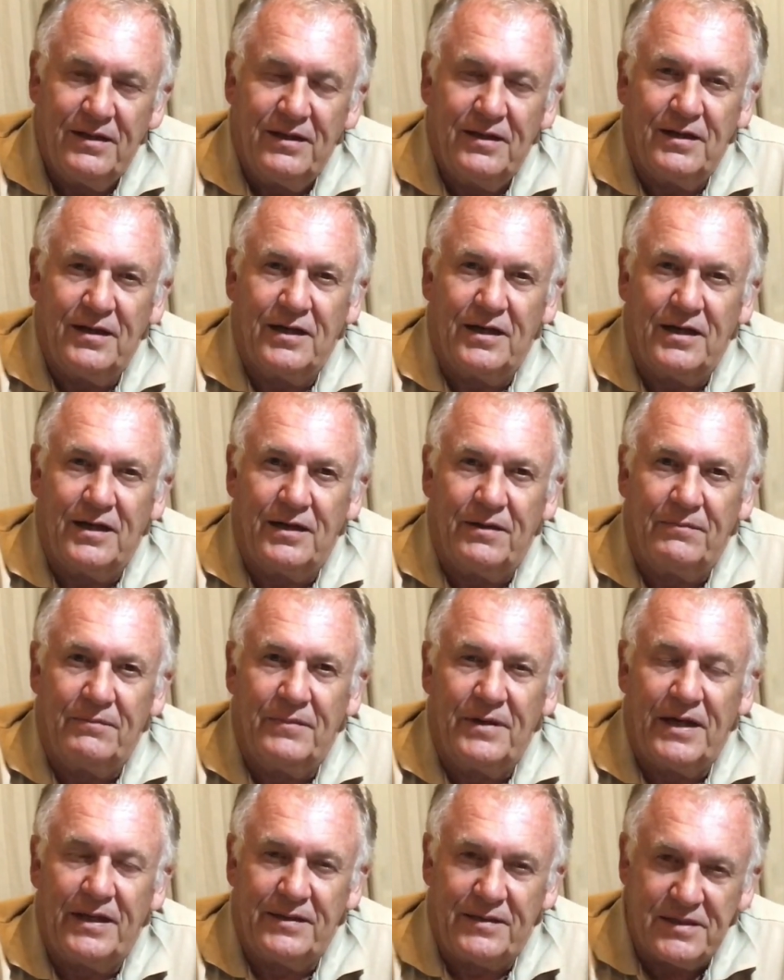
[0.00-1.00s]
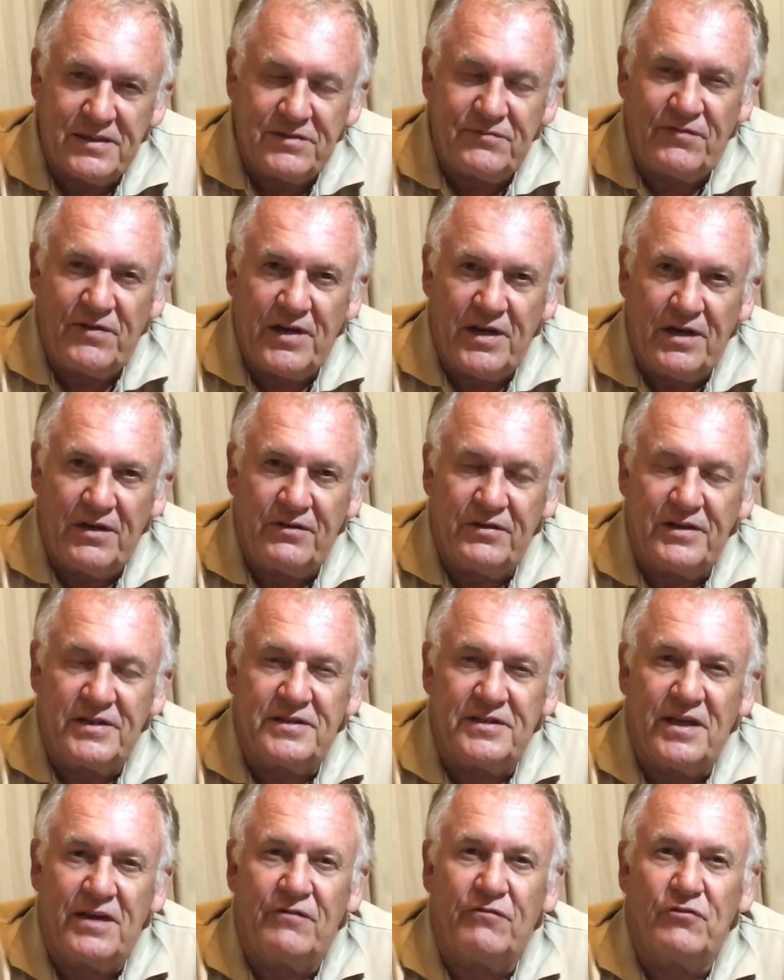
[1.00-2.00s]
And this video is
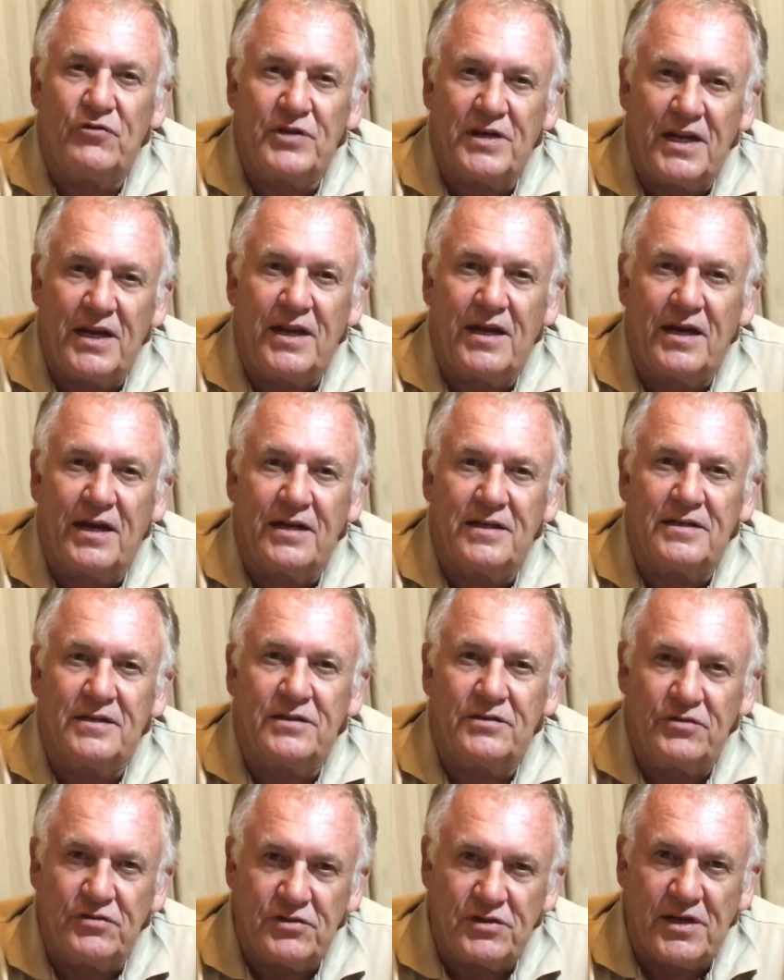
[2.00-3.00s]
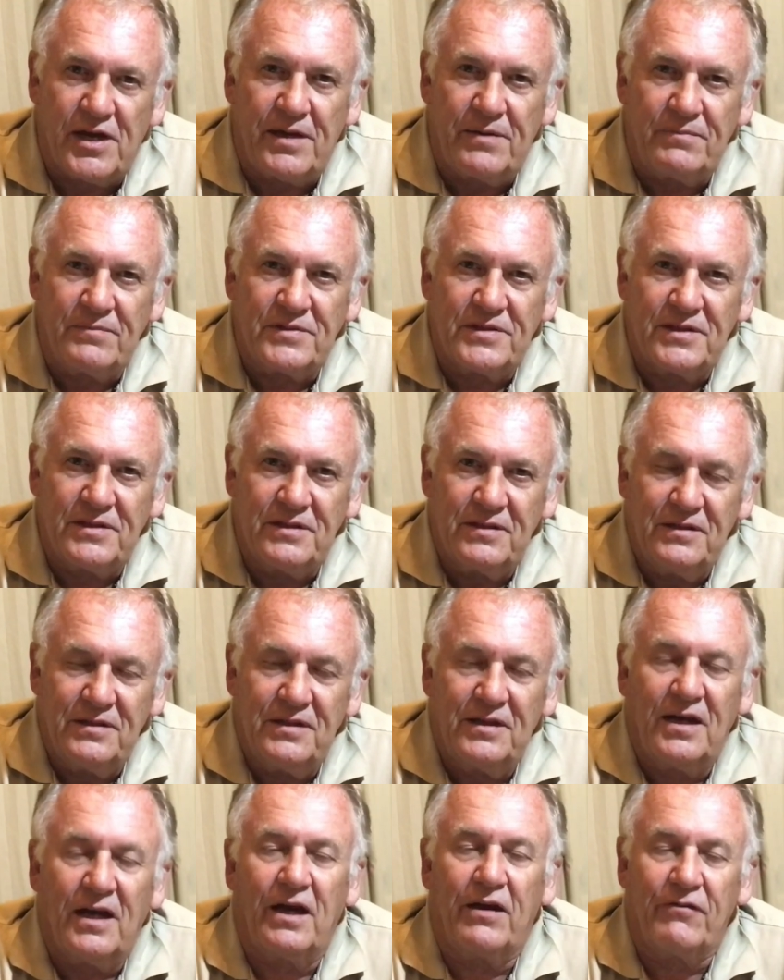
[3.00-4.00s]
therefore dedicated to James.
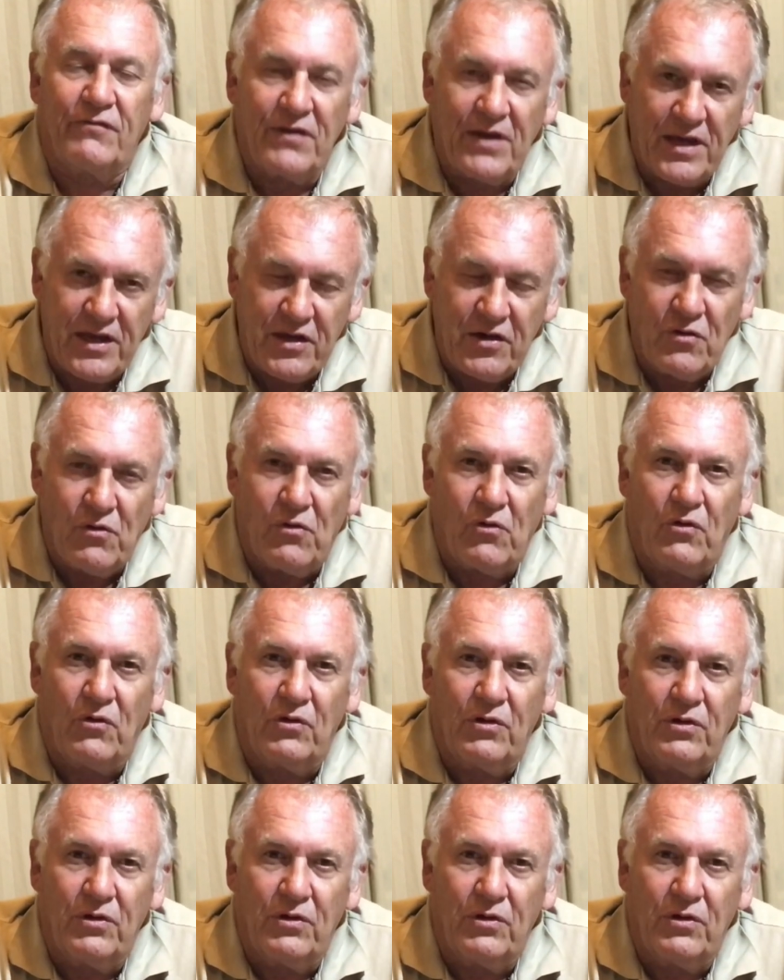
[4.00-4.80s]
I thank you all.